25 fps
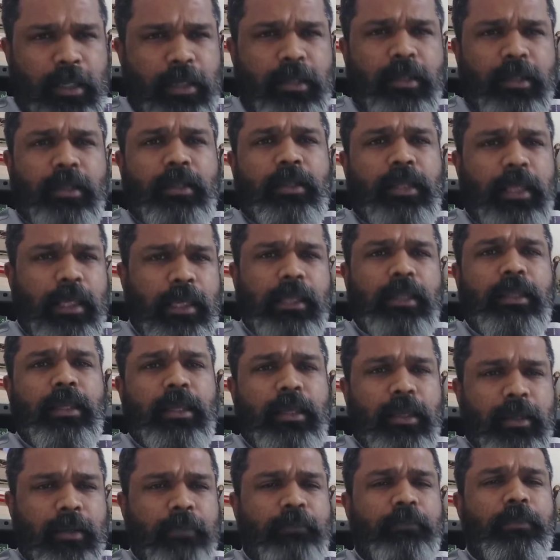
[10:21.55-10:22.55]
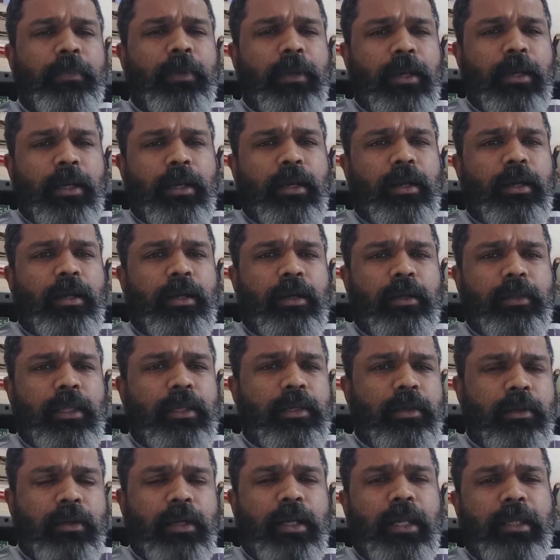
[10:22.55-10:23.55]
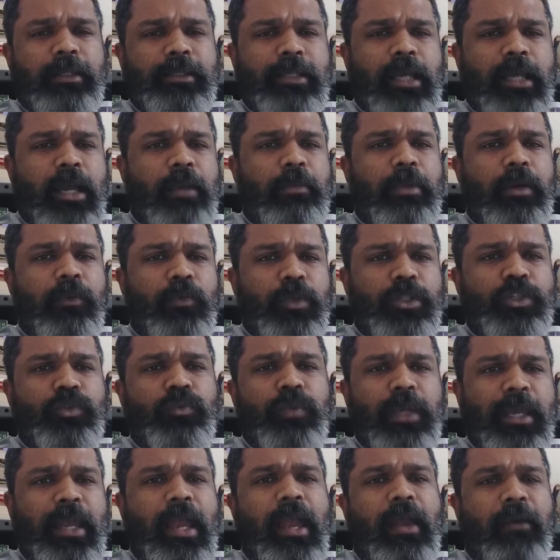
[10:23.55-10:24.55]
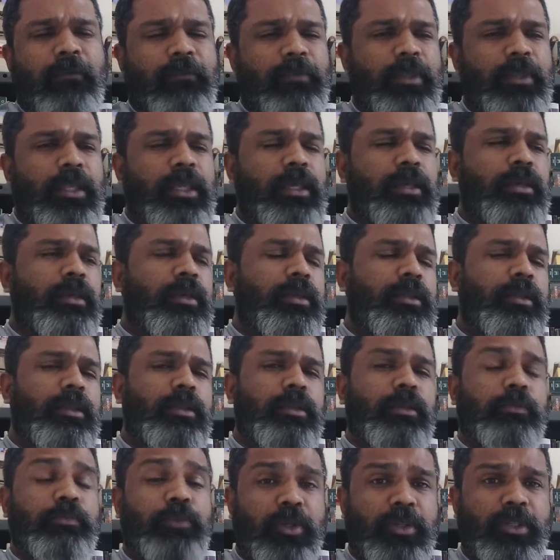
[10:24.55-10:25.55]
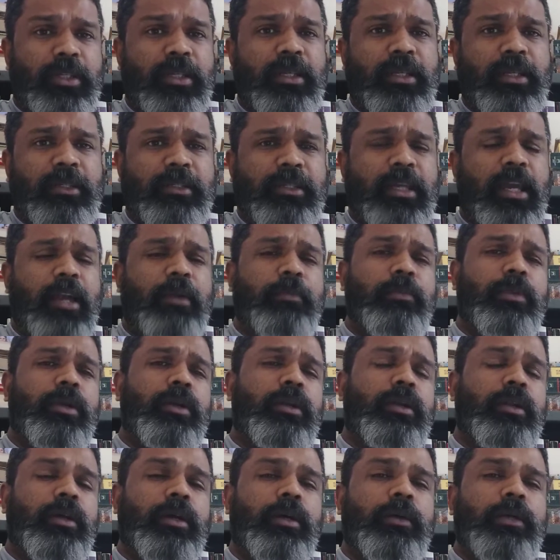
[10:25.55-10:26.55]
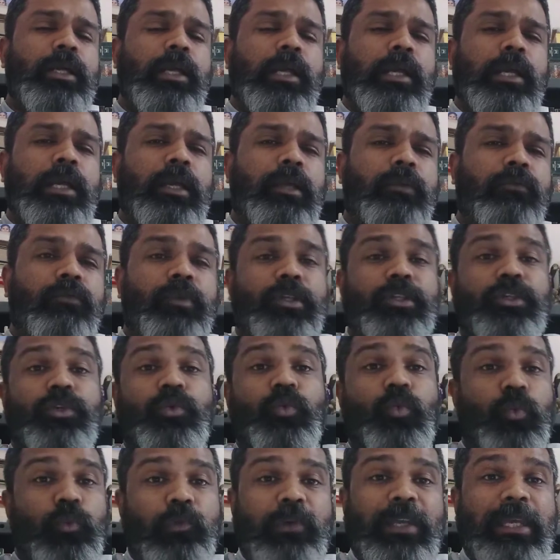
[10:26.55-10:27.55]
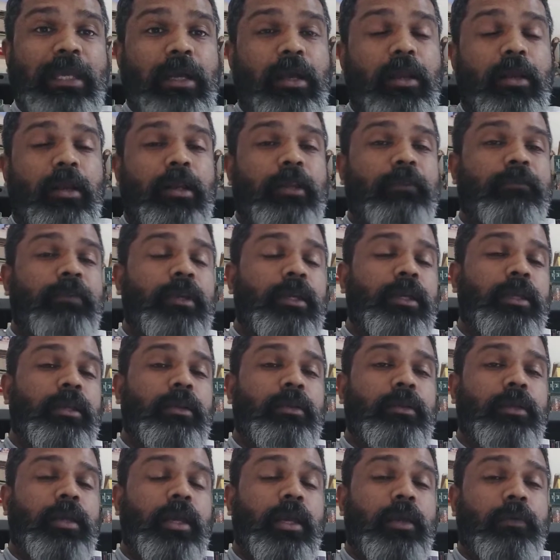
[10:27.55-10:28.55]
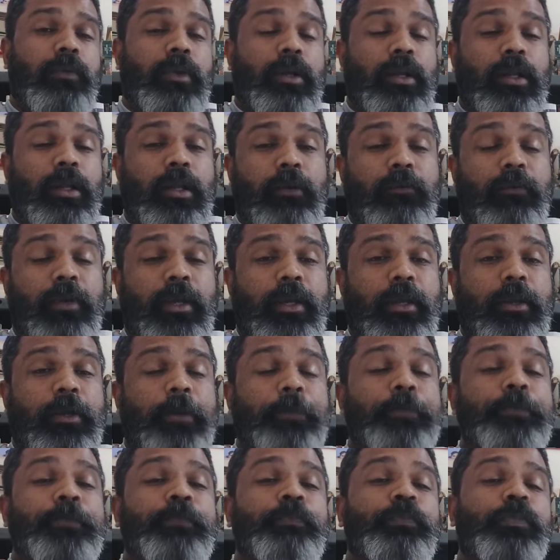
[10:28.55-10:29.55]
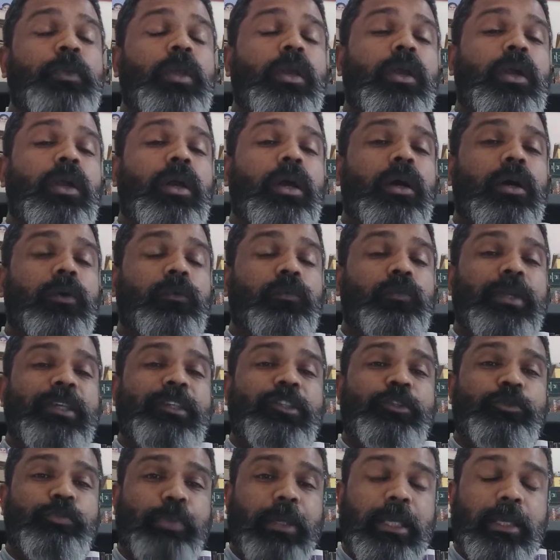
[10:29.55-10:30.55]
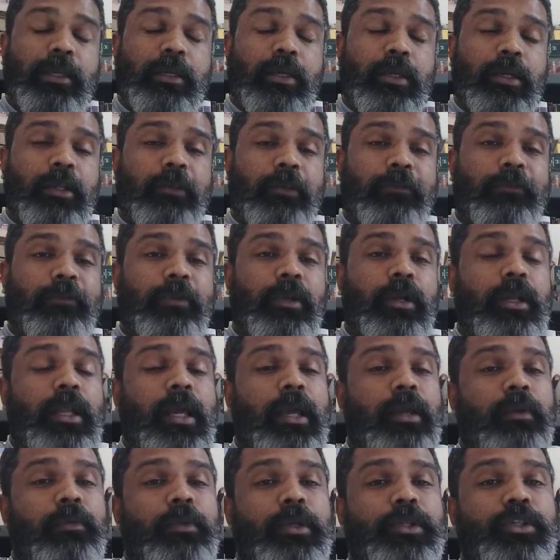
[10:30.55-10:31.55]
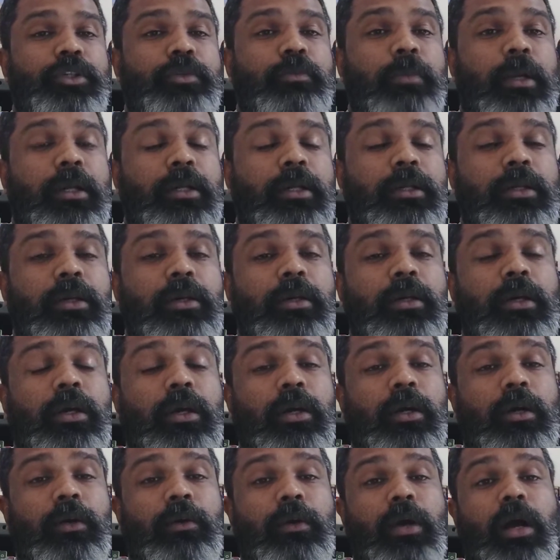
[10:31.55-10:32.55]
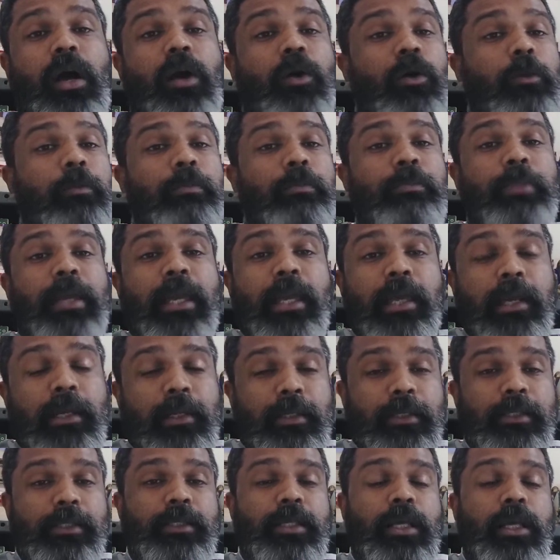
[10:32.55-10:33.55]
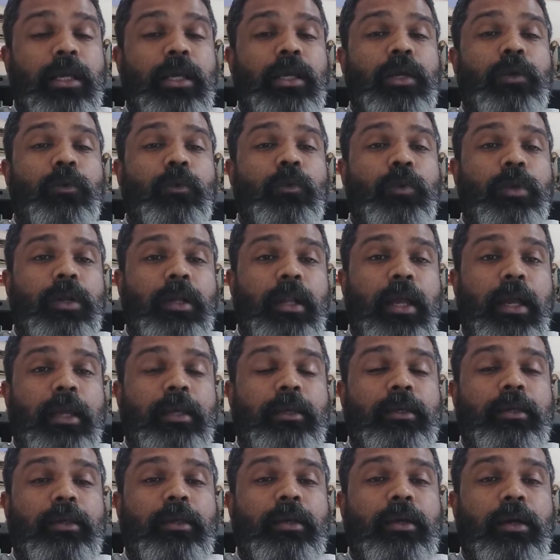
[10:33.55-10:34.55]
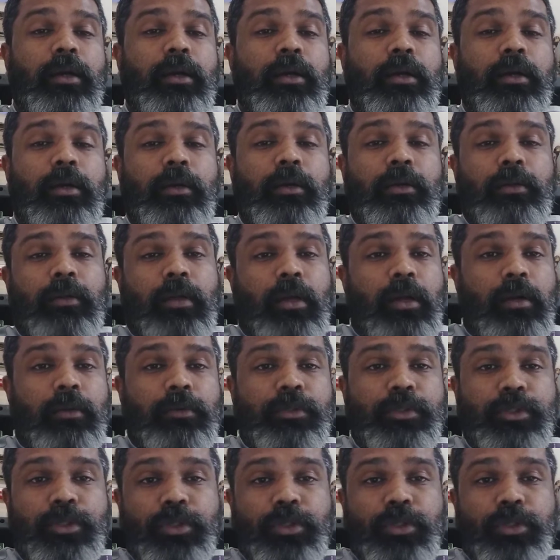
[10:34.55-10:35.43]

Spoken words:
the current example which we have, the present example in which we are living in Kerala, where we speak a different language, but our parents would like our